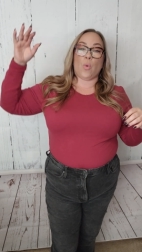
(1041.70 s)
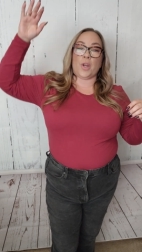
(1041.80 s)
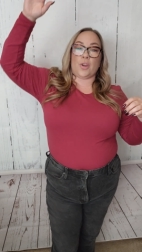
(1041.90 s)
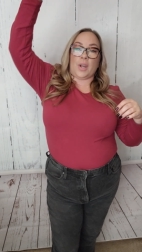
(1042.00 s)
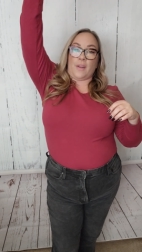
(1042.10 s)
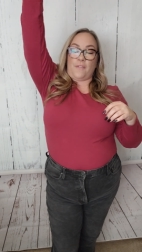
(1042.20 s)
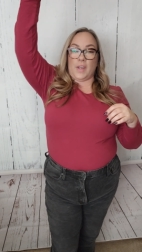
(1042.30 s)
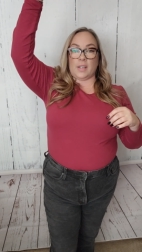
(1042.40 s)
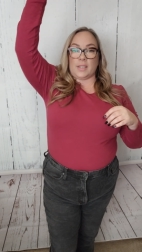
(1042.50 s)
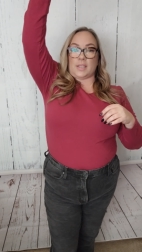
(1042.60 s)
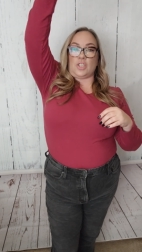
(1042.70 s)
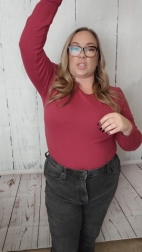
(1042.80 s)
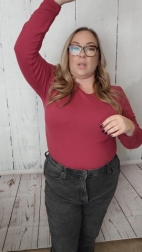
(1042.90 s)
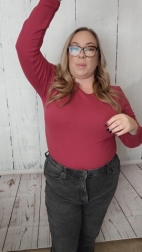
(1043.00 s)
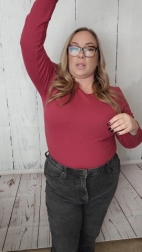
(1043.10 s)
where you're going to feel it's just
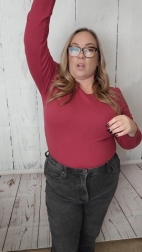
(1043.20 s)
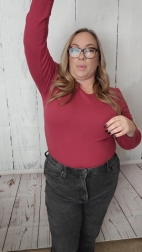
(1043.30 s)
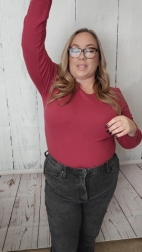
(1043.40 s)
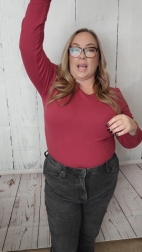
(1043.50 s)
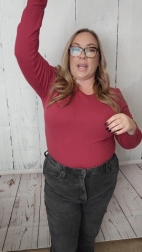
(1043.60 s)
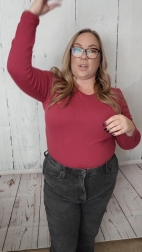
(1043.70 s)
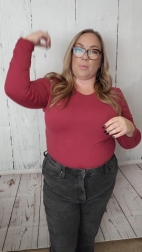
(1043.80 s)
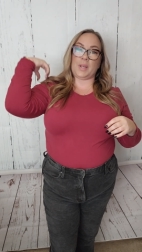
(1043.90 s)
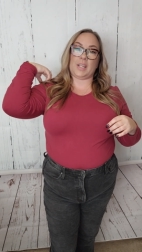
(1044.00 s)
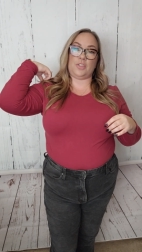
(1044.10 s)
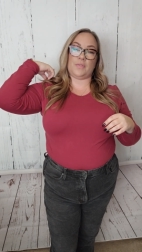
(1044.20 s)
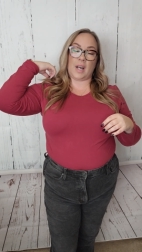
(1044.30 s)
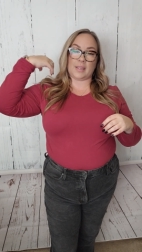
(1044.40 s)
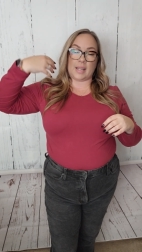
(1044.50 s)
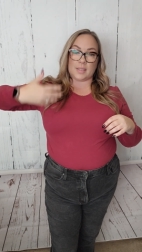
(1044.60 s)
going to be a little bit tighter because you've
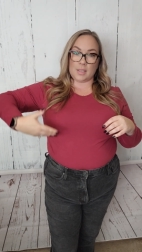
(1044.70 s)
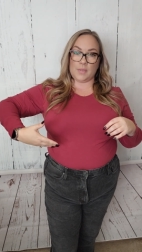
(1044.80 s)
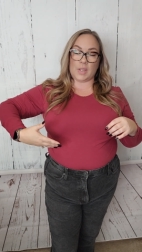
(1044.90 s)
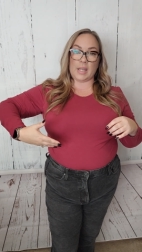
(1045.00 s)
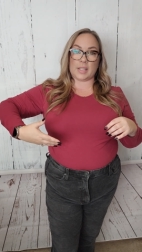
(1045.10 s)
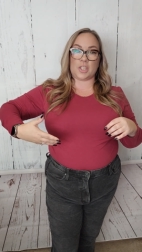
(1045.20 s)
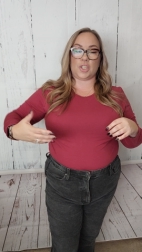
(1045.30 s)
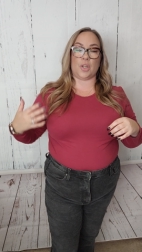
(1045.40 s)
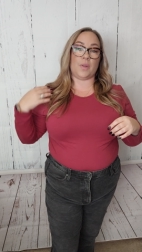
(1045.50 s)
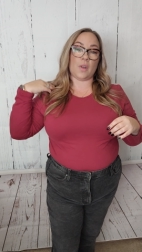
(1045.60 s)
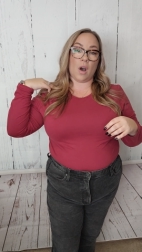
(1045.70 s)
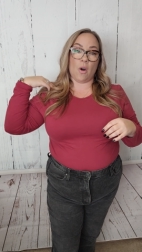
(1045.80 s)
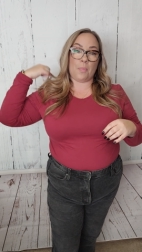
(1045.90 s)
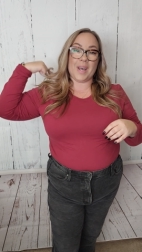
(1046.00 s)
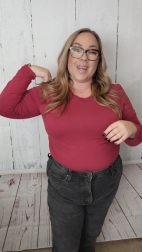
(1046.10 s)
got that sleeve connected to you. And the
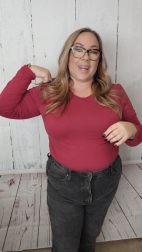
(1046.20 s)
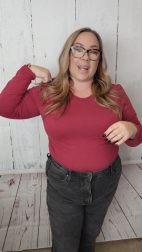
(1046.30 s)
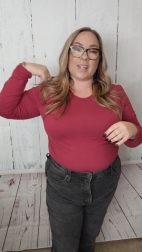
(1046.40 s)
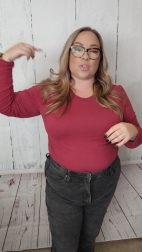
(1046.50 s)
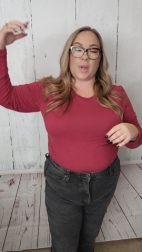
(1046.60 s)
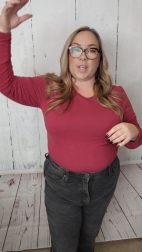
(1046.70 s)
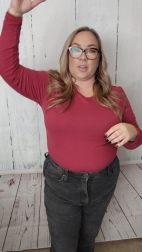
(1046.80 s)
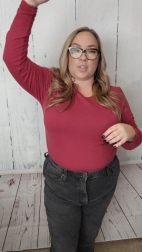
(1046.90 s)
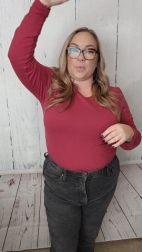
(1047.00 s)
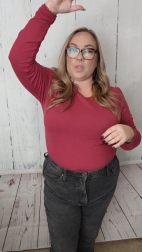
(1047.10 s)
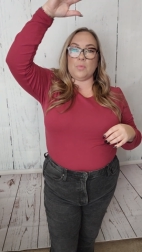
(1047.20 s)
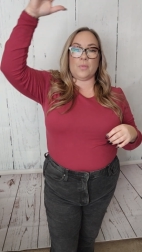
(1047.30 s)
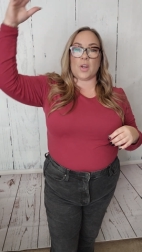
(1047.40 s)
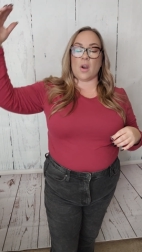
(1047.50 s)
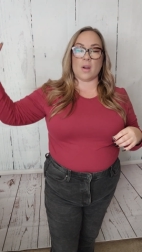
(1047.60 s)
hope, it ends right here. So when you
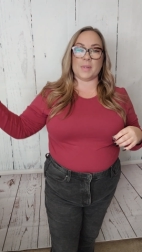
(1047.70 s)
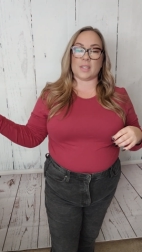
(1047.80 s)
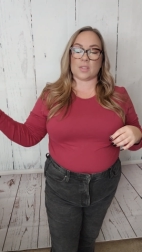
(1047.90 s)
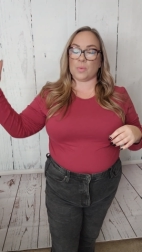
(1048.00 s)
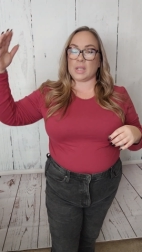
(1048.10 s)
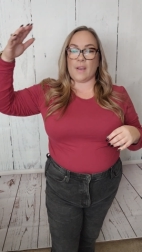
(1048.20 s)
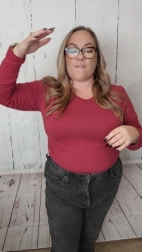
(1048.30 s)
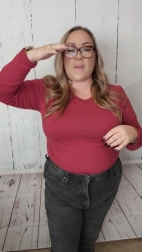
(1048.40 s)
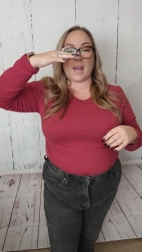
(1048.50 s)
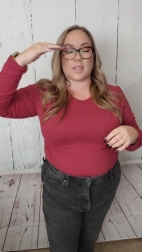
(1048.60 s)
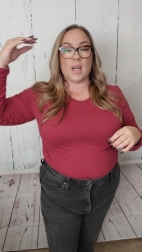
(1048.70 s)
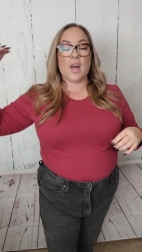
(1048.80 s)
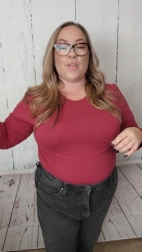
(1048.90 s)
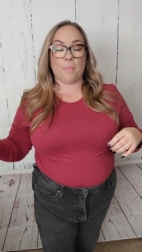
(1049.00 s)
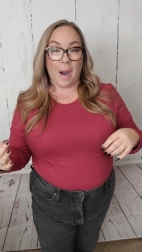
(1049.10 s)
move your arm, it doesn't really affect
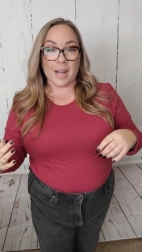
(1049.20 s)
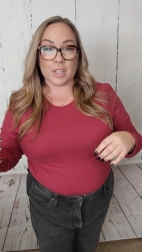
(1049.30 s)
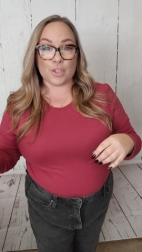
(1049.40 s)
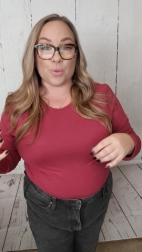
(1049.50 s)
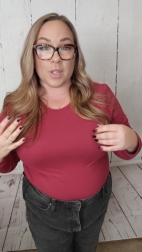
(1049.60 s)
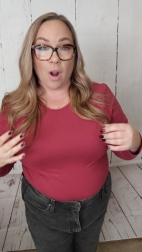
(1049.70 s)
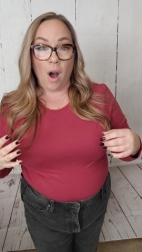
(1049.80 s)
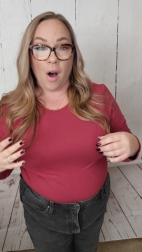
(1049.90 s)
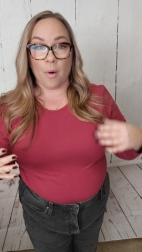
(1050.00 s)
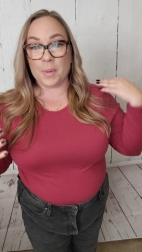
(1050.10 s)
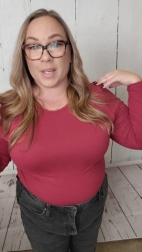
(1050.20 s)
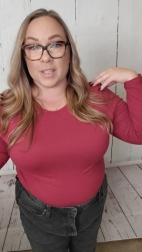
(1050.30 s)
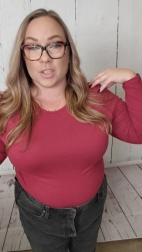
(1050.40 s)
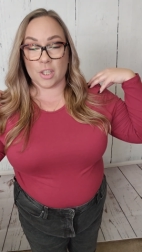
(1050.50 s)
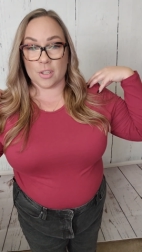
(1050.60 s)
the bodysuit at all
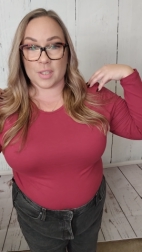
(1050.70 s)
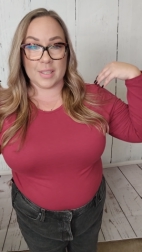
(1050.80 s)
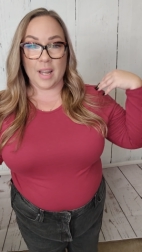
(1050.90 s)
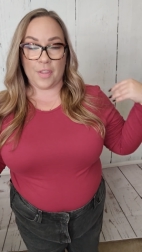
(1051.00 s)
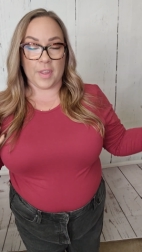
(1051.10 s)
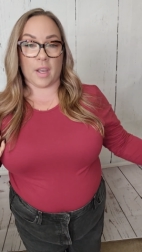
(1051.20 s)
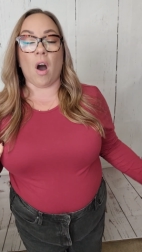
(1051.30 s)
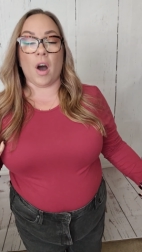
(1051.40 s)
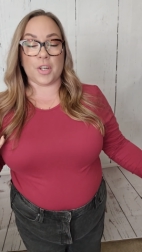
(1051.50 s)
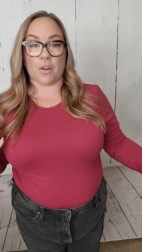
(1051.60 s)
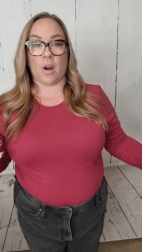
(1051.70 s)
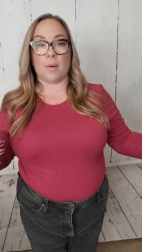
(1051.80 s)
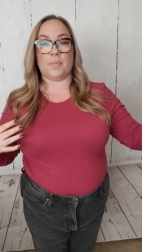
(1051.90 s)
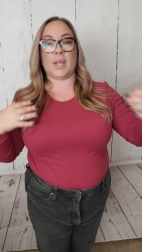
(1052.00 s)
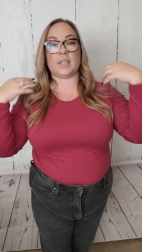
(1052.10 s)
because there's nothing on your
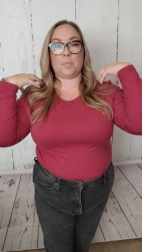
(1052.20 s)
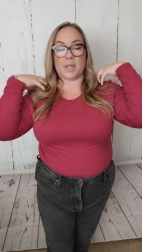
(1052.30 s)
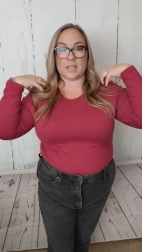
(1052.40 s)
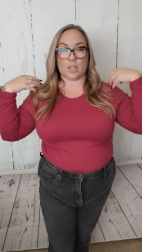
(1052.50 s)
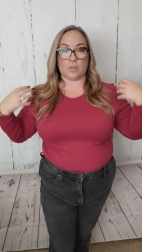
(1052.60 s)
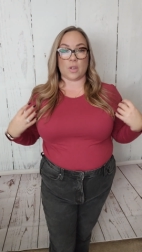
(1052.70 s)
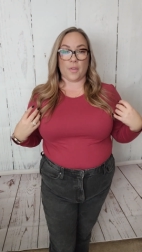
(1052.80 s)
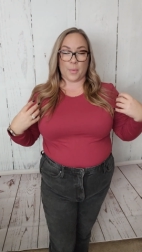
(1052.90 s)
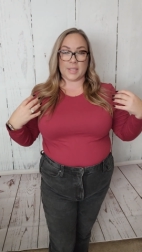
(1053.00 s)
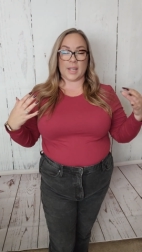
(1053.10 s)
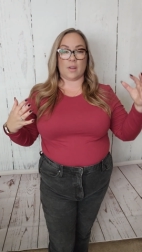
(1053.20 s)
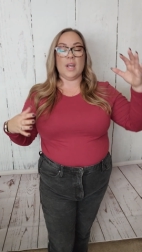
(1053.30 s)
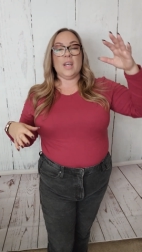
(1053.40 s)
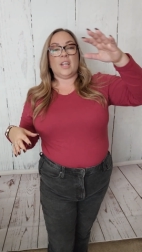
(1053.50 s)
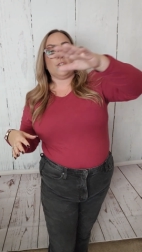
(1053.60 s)
arm. This, because it goes all the way down,
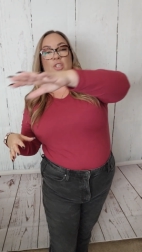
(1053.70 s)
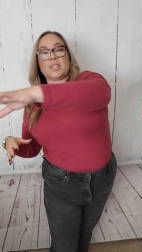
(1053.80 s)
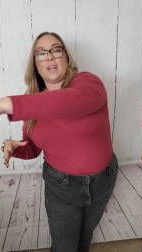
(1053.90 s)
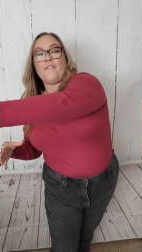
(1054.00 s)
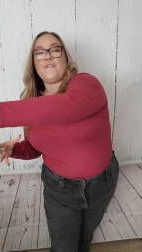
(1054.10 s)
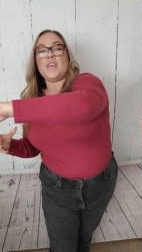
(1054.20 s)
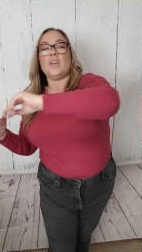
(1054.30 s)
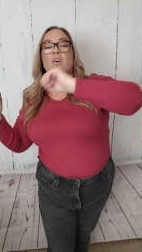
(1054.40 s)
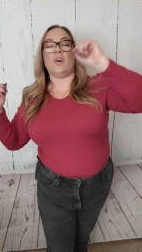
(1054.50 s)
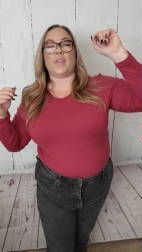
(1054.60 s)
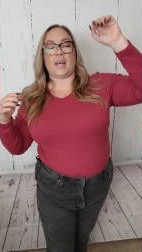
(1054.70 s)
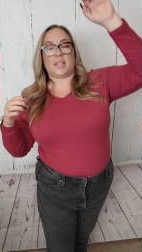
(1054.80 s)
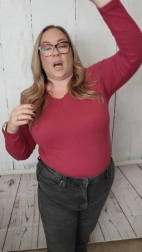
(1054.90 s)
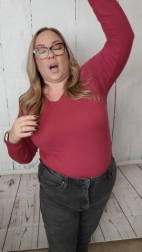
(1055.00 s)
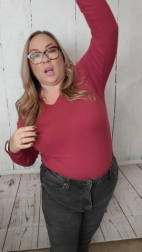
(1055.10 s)
you're just going to feel that
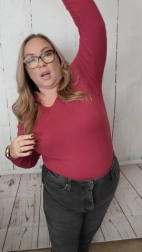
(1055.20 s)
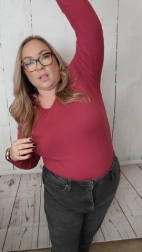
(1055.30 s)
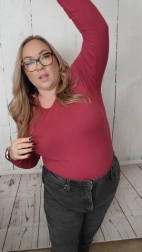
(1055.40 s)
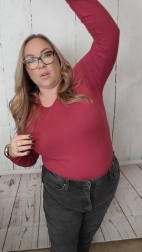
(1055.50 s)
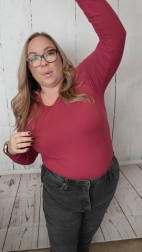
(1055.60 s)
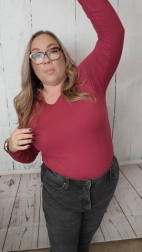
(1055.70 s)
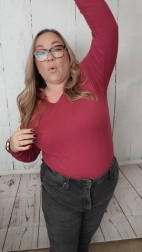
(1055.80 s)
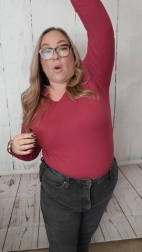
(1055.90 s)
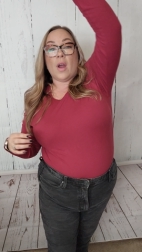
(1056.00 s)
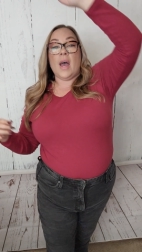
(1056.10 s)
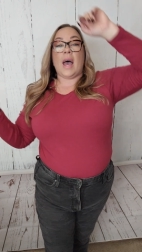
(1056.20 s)
tug a little bit more